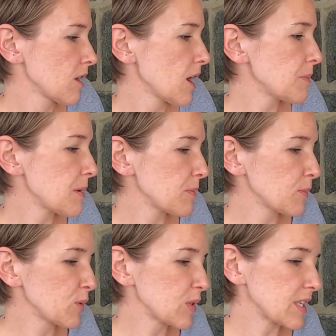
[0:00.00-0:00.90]
Hi, Paper
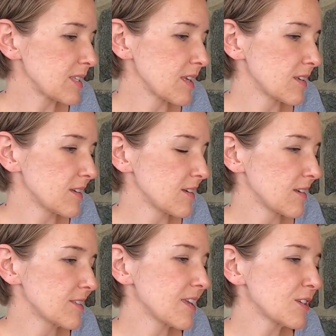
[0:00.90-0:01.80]
Moose.
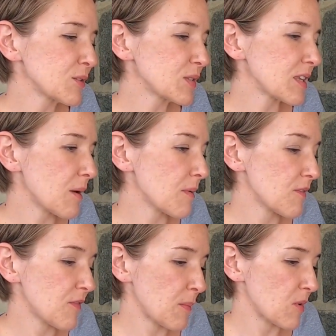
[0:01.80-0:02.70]
Sending, sending you some
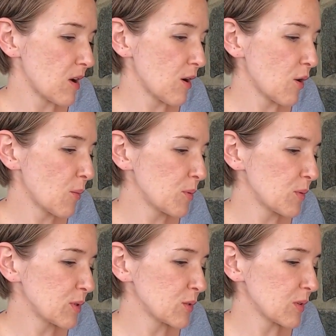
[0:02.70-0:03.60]
ephemera. Hope
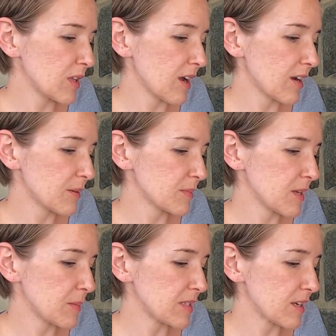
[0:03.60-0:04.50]
you enjoy the items
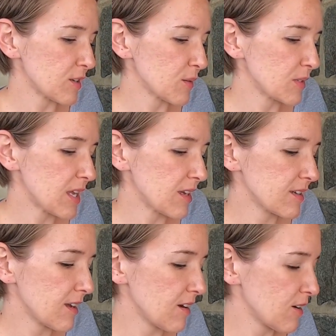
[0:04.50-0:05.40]
I'm sending you.
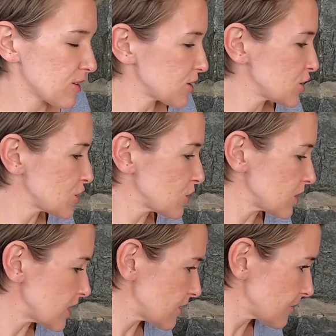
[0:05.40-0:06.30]
Take care,
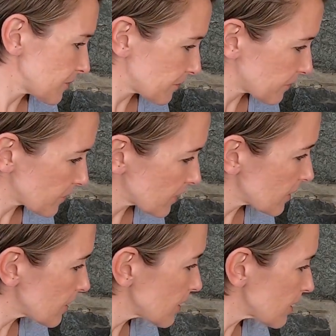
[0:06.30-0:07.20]
Judy.
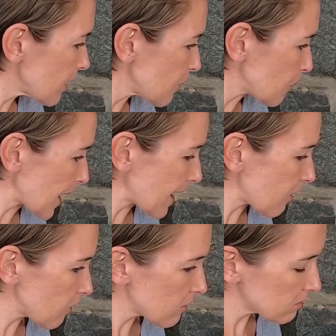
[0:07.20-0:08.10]
Oh,
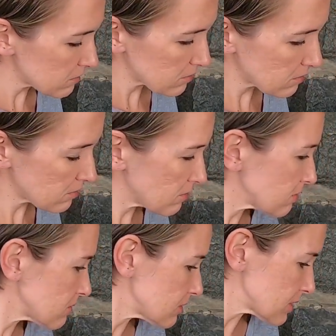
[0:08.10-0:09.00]
wow.
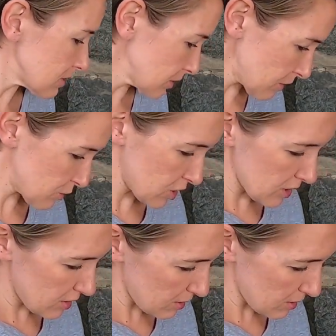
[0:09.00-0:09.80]
Oh, geez.